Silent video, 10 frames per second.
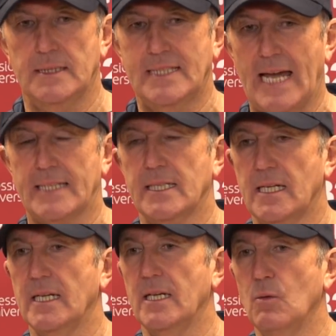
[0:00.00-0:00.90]

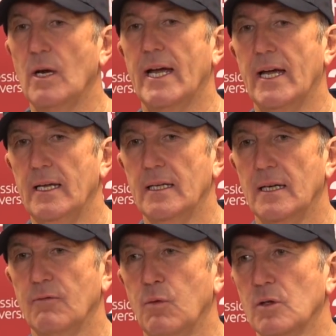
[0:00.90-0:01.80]
tactically aware
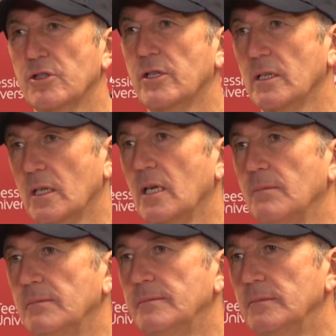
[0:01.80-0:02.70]
of what's going to
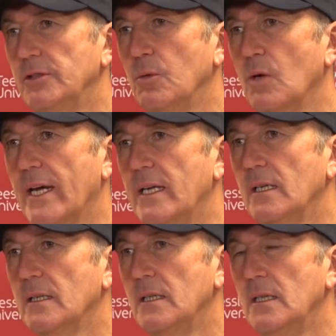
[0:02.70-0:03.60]
come your way.
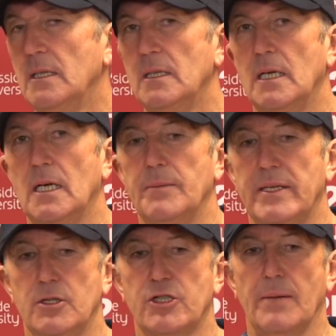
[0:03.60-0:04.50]

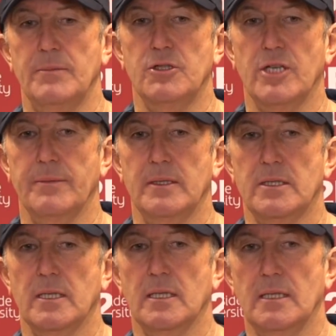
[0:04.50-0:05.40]
In the Championship,
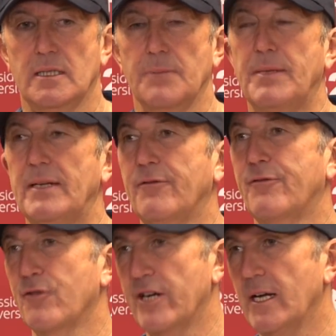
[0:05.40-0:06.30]
it's a bit
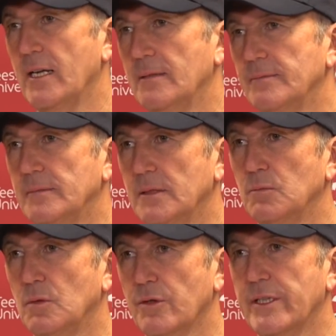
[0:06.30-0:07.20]
freer
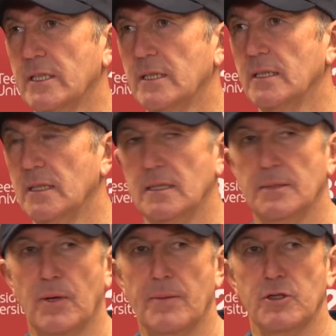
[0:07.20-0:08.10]
than what it is in
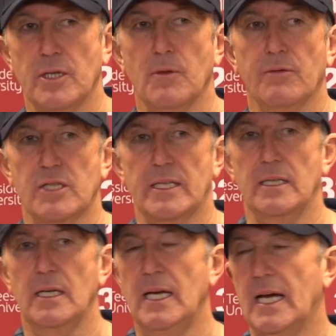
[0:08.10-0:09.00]
the Premiership. Obviously,
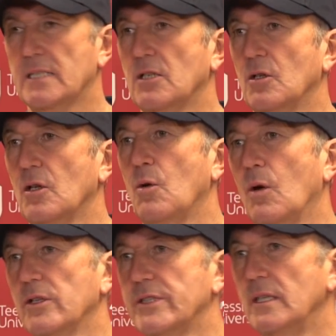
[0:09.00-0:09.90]
it hasn't got the
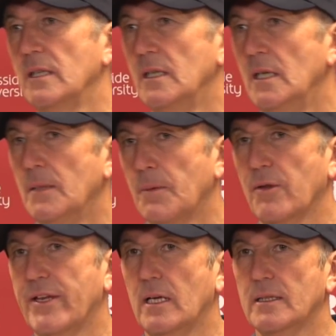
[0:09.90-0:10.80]
quality, but I
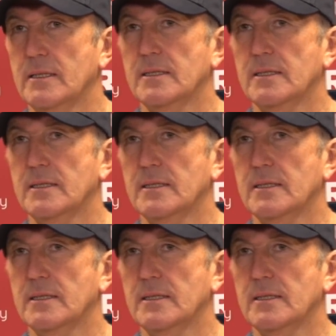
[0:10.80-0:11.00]
think,